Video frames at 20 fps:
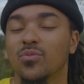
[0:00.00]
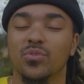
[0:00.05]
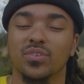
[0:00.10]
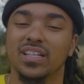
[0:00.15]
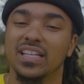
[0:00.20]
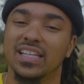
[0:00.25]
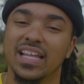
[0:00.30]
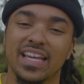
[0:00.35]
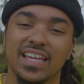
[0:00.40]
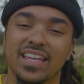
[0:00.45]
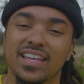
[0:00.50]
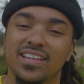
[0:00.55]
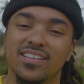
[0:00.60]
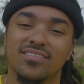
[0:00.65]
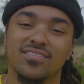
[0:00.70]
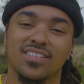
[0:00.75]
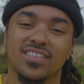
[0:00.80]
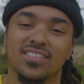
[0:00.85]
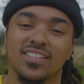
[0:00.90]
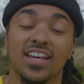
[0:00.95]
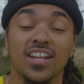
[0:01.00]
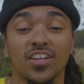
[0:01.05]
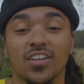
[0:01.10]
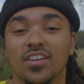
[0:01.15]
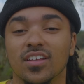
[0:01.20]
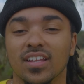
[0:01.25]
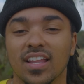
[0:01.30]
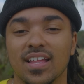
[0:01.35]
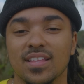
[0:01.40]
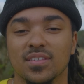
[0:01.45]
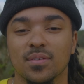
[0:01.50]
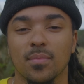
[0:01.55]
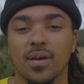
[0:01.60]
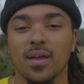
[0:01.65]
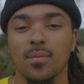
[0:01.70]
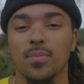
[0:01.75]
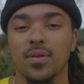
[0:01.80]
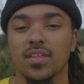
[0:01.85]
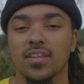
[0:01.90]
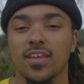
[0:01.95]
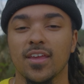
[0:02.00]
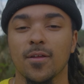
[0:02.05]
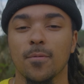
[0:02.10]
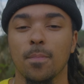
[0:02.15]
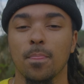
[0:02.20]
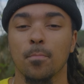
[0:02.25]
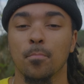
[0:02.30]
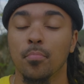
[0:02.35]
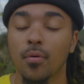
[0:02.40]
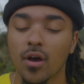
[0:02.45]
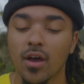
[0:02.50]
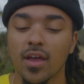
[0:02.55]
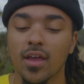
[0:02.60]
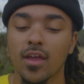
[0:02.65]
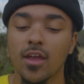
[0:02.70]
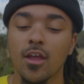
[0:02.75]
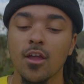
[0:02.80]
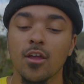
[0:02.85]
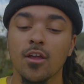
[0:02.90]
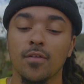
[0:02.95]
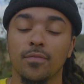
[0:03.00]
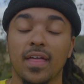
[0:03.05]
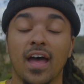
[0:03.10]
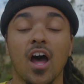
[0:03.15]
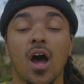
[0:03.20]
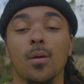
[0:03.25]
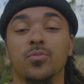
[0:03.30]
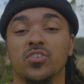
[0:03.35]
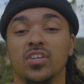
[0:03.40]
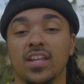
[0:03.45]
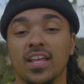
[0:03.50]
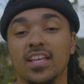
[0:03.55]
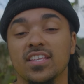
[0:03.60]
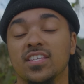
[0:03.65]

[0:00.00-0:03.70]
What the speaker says: really like it. It's not a good lens in my opinion, but that option is